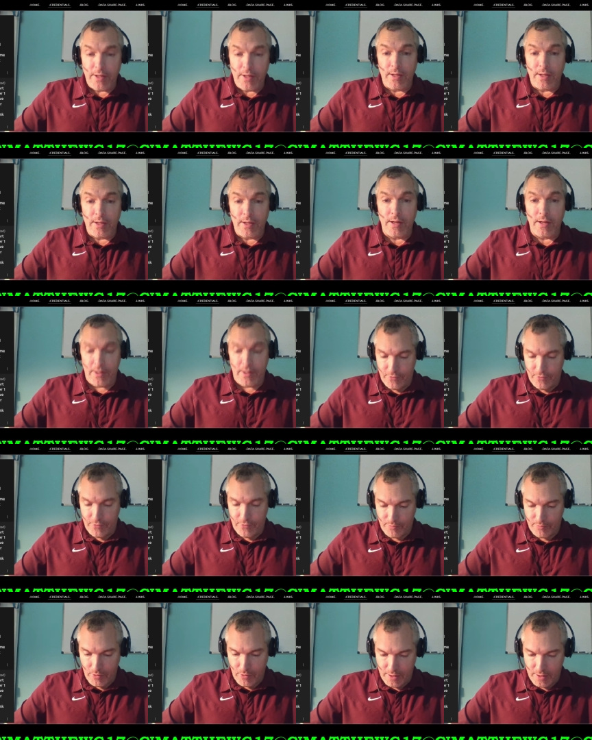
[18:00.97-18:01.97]
And then I
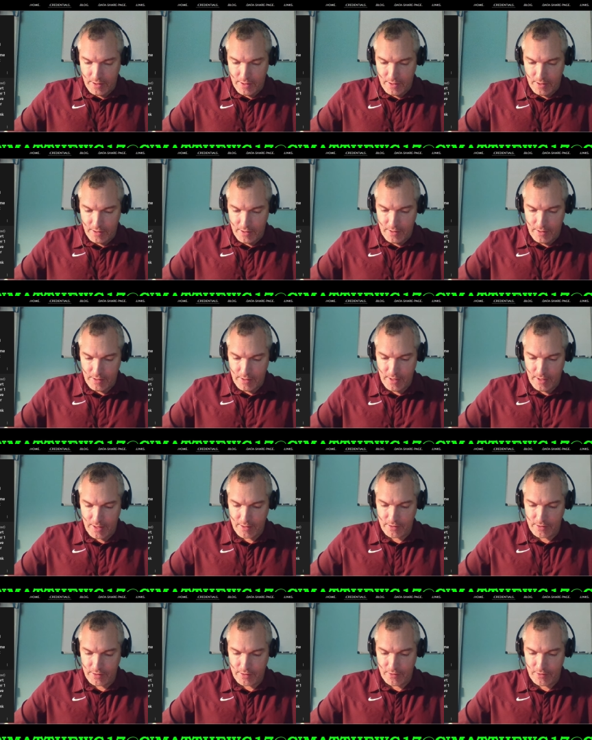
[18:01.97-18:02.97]
responded,
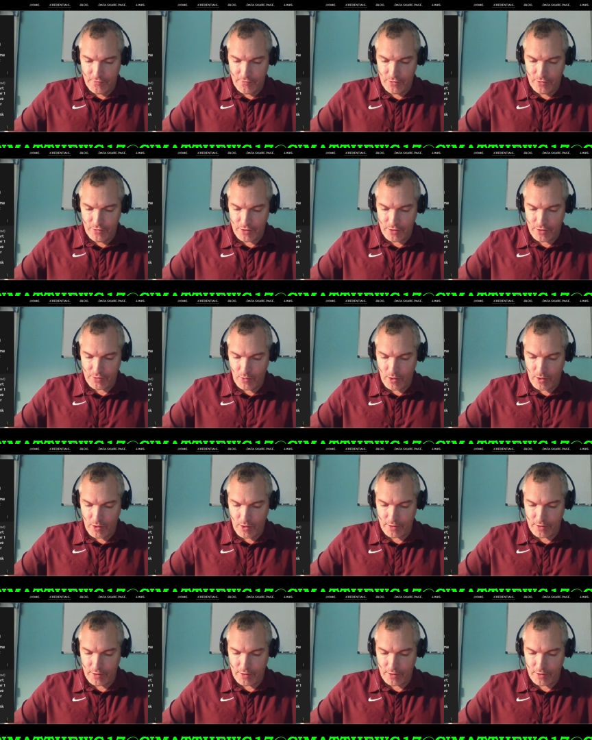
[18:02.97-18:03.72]
yes, if you just want